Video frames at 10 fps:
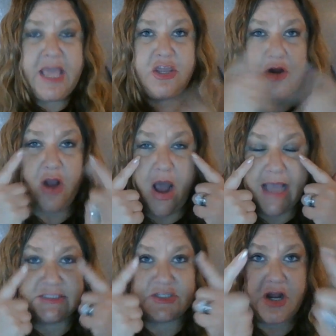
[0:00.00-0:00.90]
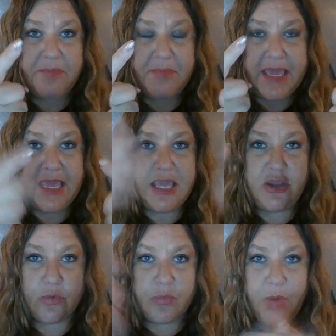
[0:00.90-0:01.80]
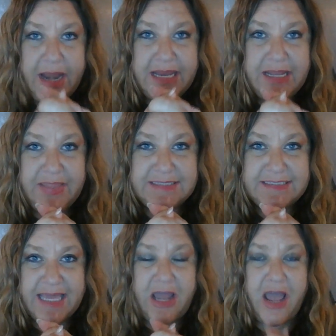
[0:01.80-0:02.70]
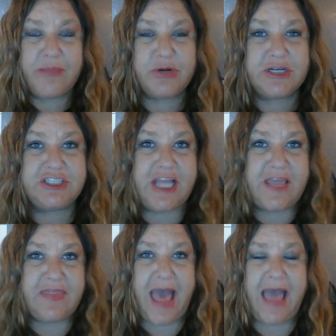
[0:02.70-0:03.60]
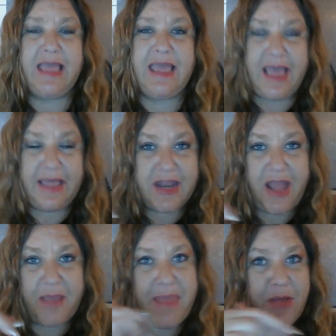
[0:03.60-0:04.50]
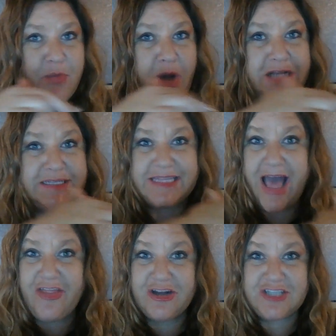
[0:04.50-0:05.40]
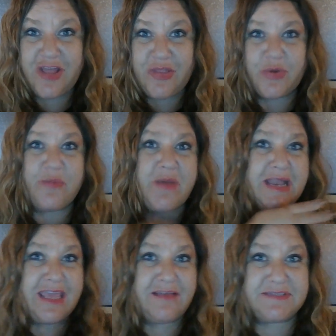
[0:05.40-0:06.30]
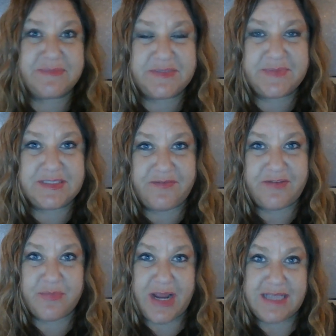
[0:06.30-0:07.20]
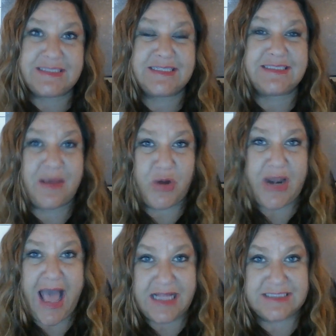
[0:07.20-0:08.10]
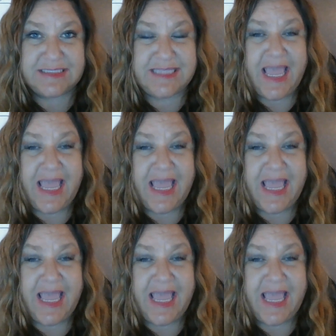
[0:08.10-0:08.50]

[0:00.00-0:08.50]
your eyes are on me, you're ready to listen. I appreciate that. And then I may walk to the other side of the room and give some specific praise to someone else.